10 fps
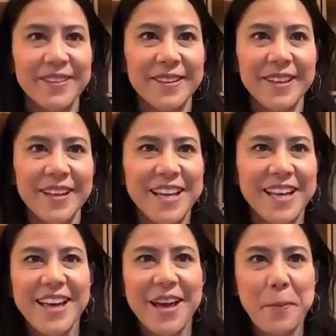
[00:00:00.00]
to climb
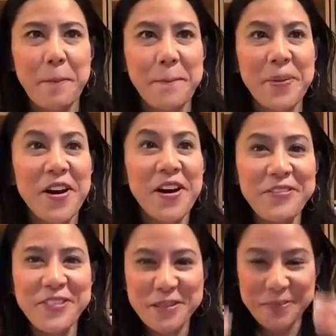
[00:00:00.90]
yeah.
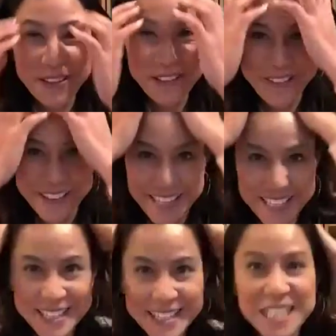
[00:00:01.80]
perfect perfect
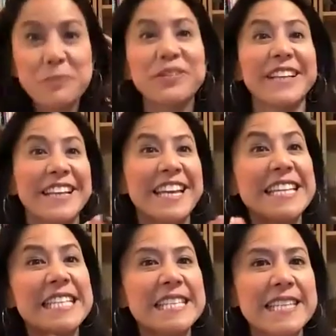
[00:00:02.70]
that's that's brilliant and
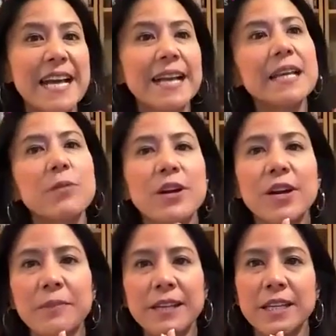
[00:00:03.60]
that's exactly
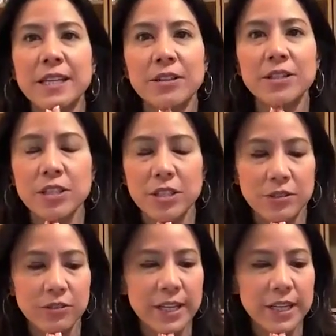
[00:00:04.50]
where i'm leading on
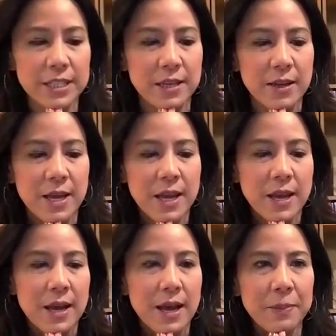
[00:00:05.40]
to right so
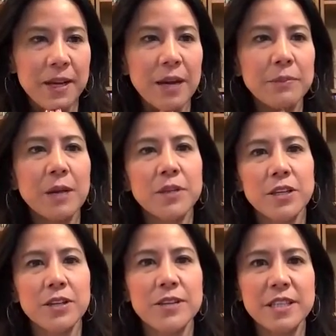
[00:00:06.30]
I mean, I'm, I'm
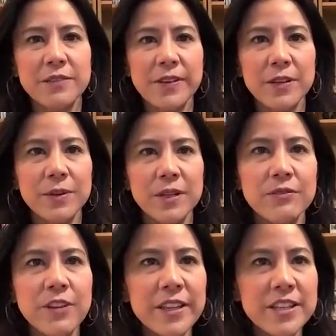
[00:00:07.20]
curious if anyone
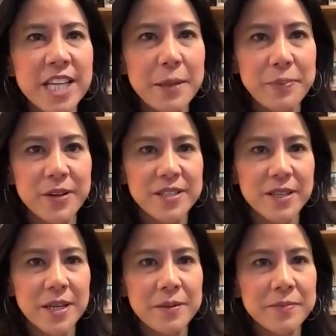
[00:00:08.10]
can write in the chat box.
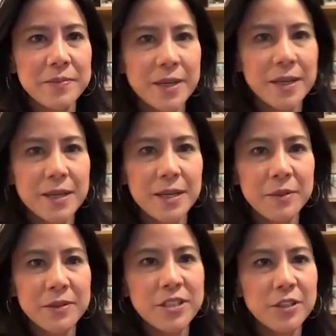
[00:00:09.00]
Um,
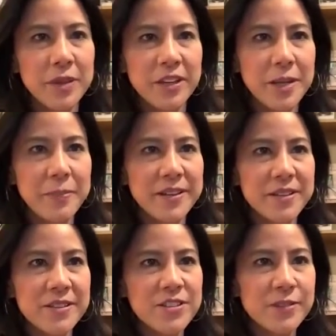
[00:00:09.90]
I'm actually on my iPad.
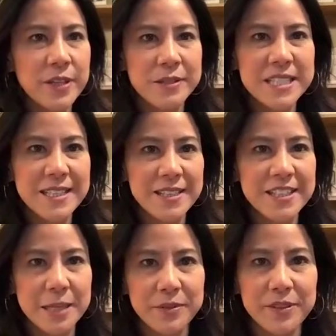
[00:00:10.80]
So I'm not sure if I'm going to see the
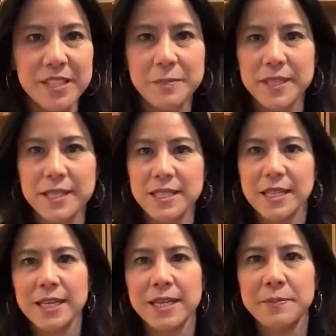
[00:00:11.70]
chat box, but
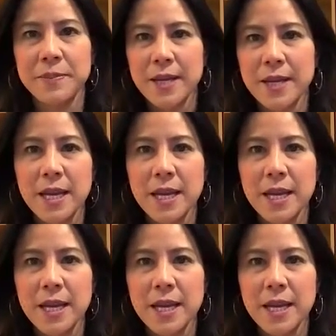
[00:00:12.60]
um,